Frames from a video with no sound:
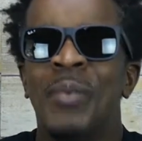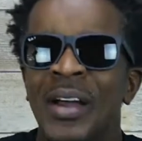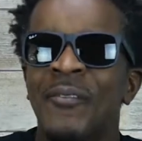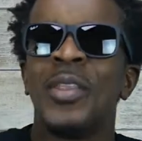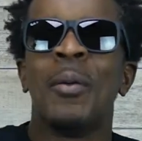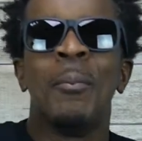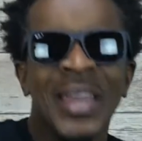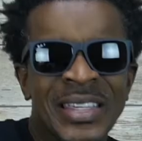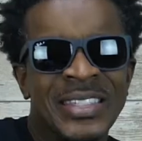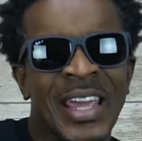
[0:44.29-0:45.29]
but for the
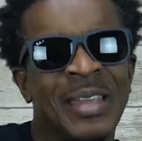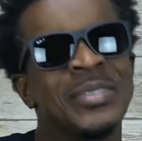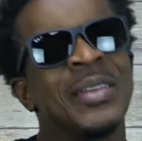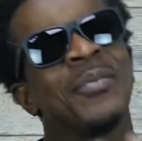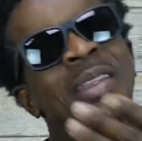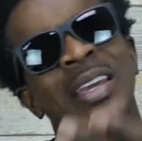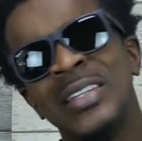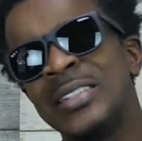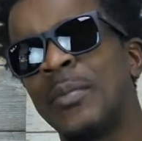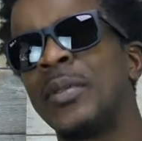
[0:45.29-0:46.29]
mixtapes,
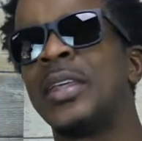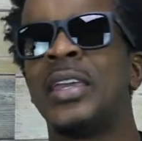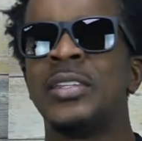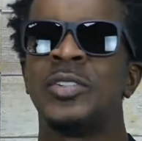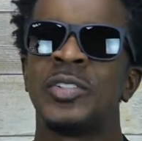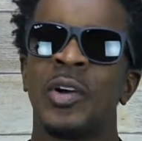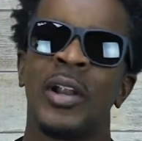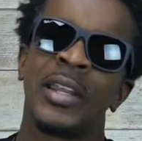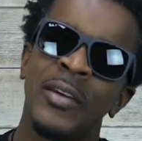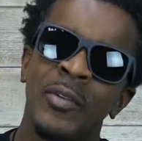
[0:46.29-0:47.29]
it's something to get you
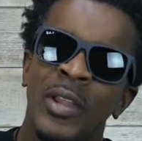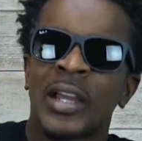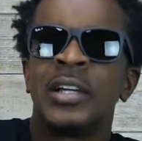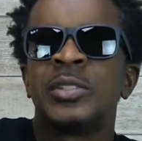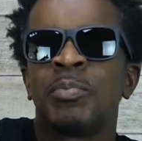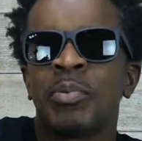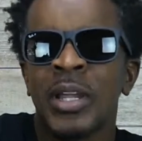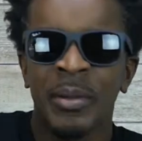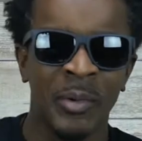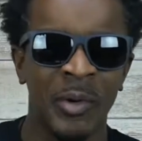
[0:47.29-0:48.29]
started, to give you like a
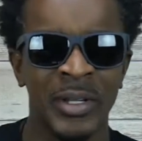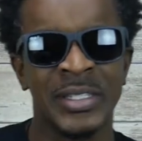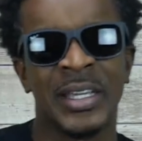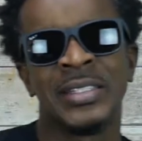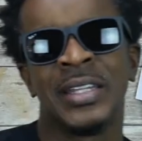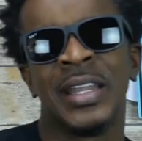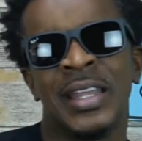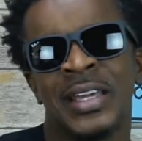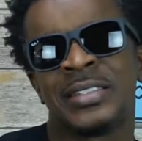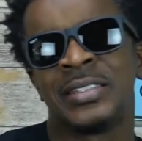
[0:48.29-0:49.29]
springboard to get to the
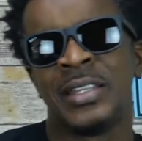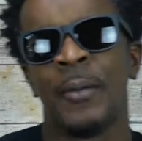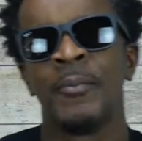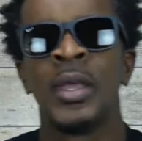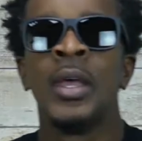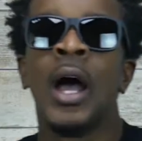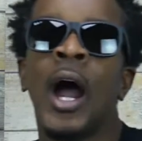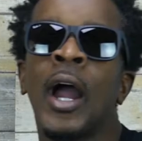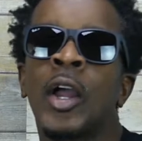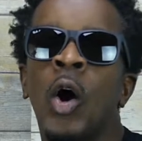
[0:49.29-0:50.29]
next step.
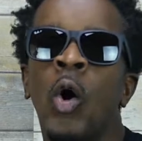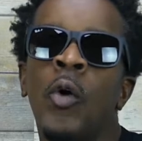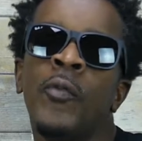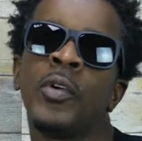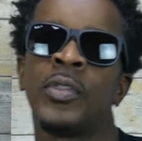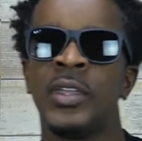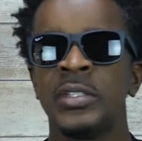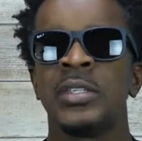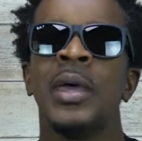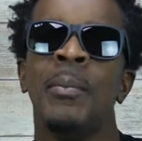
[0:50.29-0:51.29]
Our goal for
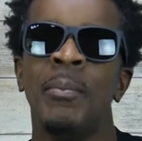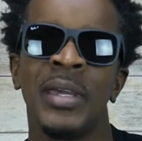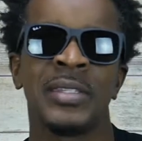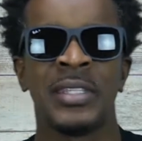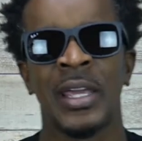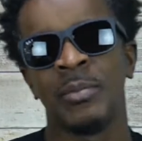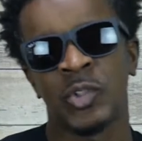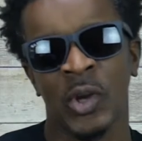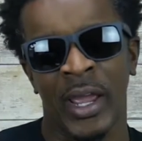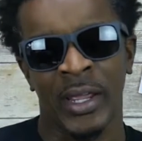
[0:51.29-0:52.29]
this mixtape
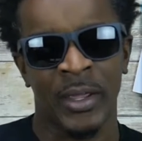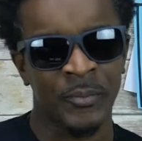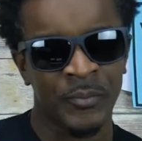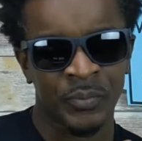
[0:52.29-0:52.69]
track